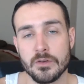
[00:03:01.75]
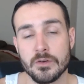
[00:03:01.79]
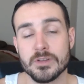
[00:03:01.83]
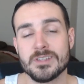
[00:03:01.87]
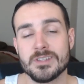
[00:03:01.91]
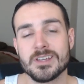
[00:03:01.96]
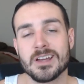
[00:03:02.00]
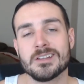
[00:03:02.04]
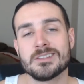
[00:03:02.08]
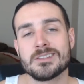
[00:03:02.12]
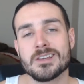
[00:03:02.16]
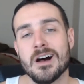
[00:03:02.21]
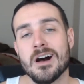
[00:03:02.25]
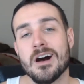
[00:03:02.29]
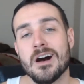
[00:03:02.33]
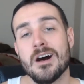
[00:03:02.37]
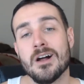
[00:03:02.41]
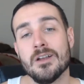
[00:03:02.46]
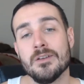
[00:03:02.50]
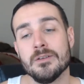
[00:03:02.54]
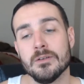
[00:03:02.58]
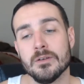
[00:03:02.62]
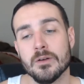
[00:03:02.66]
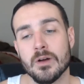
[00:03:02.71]
30 seconds
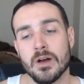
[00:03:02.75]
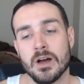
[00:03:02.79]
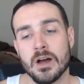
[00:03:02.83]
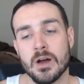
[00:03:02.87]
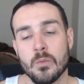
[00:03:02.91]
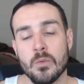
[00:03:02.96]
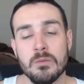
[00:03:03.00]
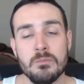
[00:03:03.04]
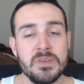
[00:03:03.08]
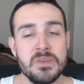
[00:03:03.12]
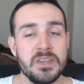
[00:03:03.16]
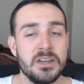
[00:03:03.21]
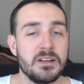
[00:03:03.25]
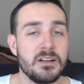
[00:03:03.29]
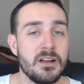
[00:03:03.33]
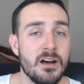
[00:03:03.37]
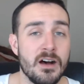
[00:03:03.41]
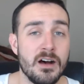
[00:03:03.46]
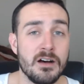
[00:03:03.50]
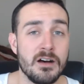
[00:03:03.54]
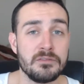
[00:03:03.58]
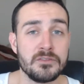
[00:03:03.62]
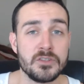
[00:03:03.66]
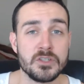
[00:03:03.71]
on, 1 minute
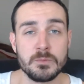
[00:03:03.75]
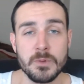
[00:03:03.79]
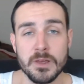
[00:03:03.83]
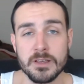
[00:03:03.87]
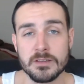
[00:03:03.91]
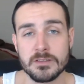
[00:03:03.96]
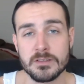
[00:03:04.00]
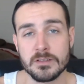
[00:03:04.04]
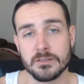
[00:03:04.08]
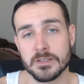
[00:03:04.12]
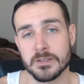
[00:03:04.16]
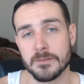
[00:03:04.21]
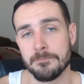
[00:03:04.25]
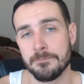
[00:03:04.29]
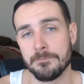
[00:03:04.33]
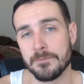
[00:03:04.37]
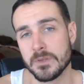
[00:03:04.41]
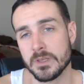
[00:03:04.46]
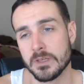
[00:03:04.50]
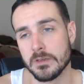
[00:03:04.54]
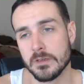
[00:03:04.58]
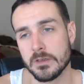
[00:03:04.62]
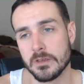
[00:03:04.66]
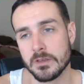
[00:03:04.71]
off, just basically,
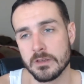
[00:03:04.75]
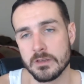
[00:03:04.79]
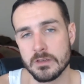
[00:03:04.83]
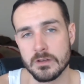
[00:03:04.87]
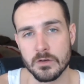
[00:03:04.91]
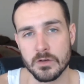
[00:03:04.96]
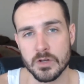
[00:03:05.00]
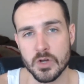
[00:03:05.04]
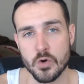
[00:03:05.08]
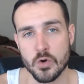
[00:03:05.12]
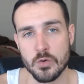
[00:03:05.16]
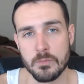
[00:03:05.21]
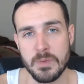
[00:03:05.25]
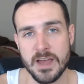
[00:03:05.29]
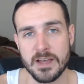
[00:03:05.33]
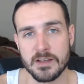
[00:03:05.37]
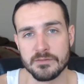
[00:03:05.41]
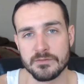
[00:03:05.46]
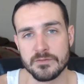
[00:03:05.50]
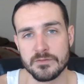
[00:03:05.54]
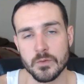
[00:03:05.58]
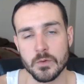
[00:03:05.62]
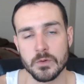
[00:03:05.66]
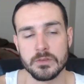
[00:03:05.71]
going
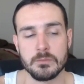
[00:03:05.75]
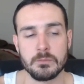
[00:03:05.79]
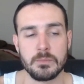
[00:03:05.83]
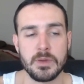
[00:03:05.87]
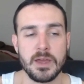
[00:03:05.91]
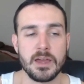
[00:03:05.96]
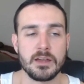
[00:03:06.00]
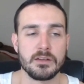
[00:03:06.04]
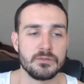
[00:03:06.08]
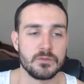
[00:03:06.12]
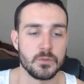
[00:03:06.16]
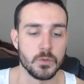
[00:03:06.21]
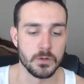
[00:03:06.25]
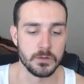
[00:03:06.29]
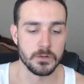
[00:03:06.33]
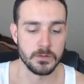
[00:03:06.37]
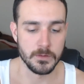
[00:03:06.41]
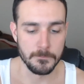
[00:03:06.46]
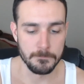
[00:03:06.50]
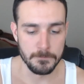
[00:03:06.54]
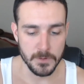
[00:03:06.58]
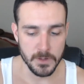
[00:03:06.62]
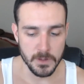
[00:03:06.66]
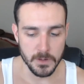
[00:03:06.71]
back and forth and back and
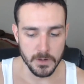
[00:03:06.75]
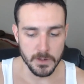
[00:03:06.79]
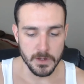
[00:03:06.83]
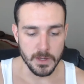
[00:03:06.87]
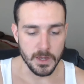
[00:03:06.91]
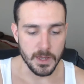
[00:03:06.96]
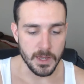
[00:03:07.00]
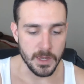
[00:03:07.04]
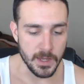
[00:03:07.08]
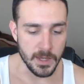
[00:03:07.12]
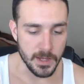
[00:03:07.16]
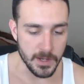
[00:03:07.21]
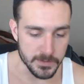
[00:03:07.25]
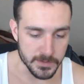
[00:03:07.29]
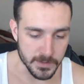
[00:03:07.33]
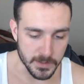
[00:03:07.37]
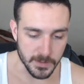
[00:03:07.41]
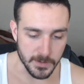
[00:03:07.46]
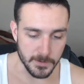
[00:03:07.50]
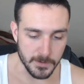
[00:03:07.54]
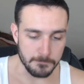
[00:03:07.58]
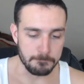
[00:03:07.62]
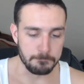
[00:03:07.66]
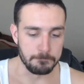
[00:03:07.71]
forth. And,
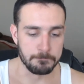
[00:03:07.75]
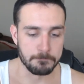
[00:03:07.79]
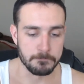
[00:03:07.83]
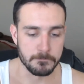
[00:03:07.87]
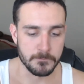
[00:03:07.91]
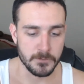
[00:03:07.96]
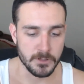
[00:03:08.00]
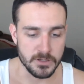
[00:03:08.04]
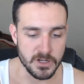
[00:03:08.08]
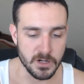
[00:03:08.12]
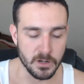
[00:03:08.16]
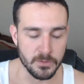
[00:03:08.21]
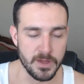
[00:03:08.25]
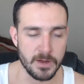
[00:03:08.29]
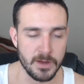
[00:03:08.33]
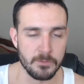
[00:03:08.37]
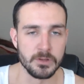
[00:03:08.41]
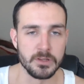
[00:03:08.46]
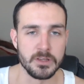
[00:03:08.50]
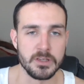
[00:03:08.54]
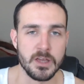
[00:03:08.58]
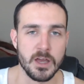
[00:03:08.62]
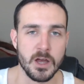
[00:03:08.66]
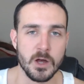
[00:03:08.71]

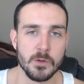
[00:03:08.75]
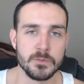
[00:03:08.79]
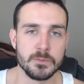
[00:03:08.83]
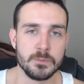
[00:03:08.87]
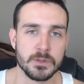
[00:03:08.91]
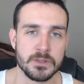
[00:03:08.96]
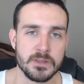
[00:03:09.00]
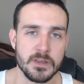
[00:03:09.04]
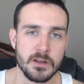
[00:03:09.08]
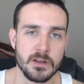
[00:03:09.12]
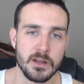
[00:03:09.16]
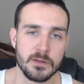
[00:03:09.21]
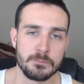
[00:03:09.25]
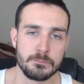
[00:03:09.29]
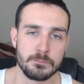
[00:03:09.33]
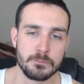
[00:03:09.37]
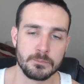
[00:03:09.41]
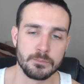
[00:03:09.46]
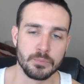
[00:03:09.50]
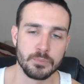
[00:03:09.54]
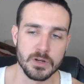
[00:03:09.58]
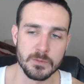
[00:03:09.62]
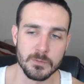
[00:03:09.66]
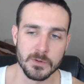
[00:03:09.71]
that really helped. But then I
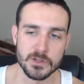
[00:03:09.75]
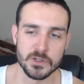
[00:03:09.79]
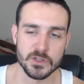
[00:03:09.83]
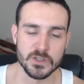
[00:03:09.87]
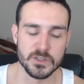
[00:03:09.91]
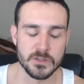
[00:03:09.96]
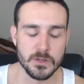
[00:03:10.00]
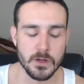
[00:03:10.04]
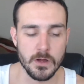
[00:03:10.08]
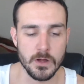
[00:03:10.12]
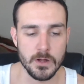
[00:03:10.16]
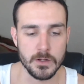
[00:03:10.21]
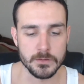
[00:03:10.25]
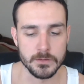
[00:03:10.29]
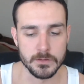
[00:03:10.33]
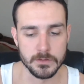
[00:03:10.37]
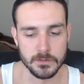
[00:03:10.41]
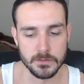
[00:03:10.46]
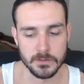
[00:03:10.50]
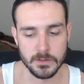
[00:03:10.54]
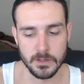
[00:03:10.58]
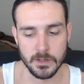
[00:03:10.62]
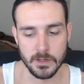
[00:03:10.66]
pretty much stalled